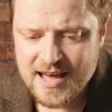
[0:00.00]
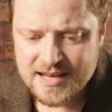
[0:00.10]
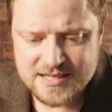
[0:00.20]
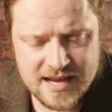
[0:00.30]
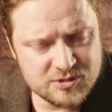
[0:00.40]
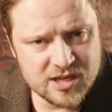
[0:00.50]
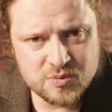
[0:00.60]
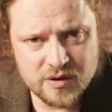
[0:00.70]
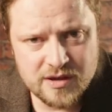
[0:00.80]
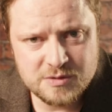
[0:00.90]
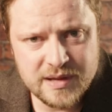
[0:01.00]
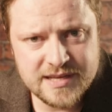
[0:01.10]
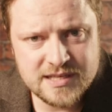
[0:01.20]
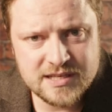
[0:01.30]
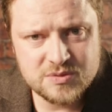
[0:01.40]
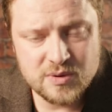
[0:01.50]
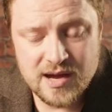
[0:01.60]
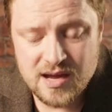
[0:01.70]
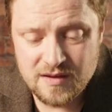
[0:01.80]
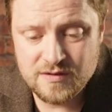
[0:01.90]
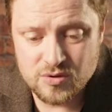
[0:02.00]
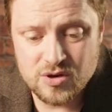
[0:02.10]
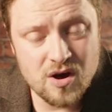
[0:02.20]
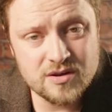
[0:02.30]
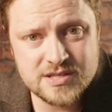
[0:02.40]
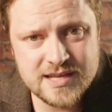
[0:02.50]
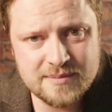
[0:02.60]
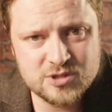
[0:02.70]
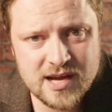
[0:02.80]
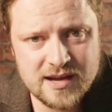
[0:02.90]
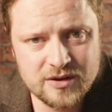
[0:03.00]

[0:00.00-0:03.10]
Snapchat's one of those places where if you're not on Snapchat,